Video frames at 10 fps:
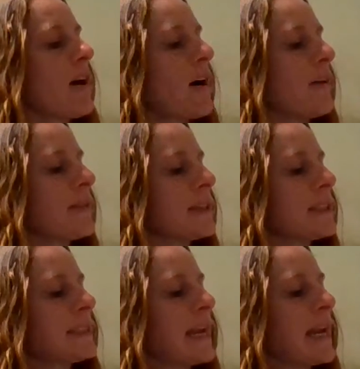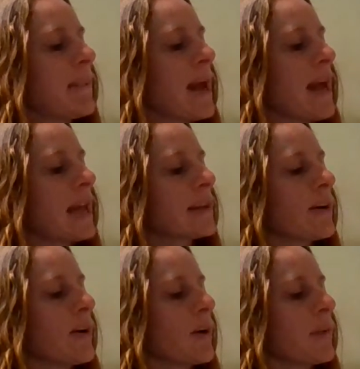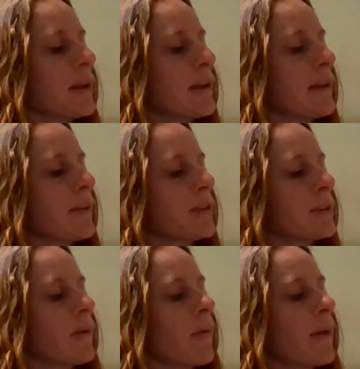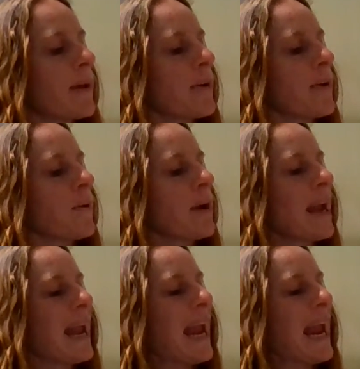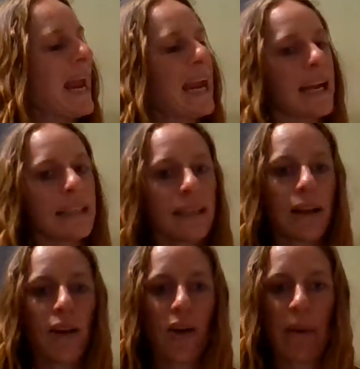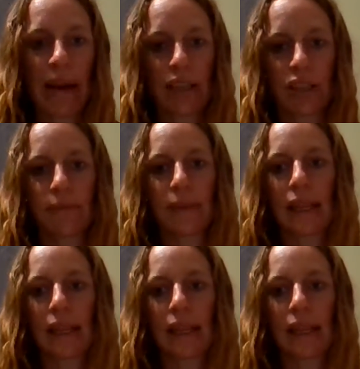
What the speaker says: Off the same end carbon, there's a double bond O and an OH.